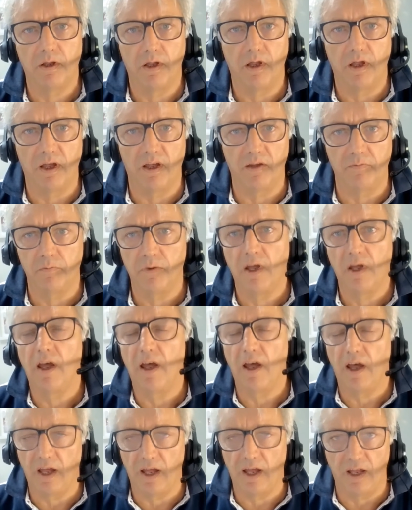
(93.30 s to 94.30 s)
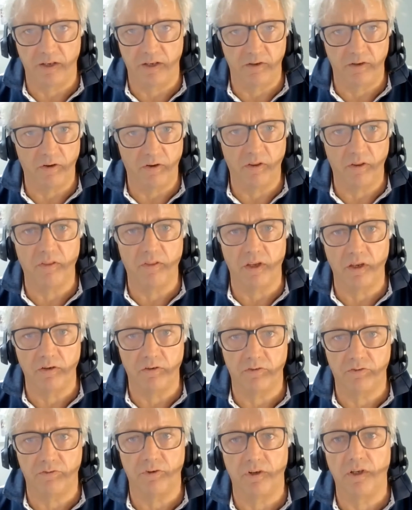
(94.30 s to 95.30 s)
And the
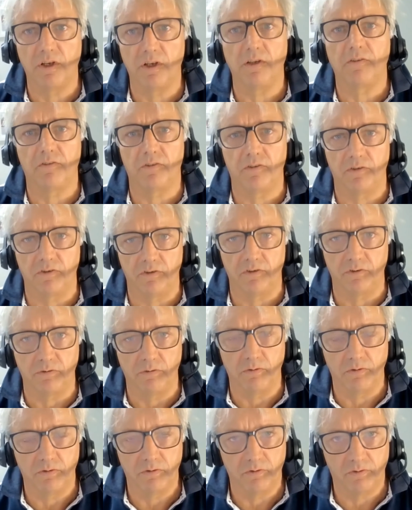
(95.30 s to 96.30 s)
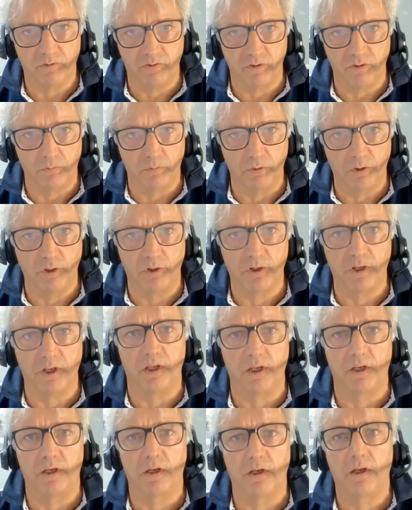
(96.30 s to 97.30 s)
industry needs to stop
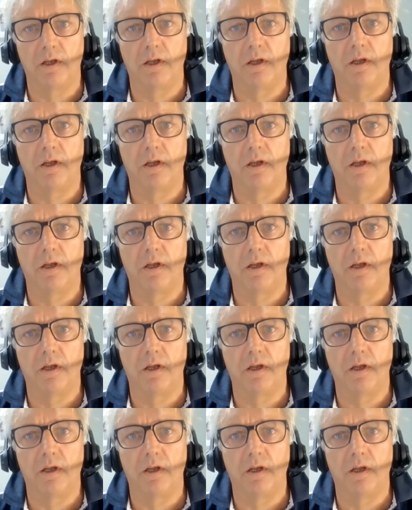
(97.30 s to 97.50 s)
looking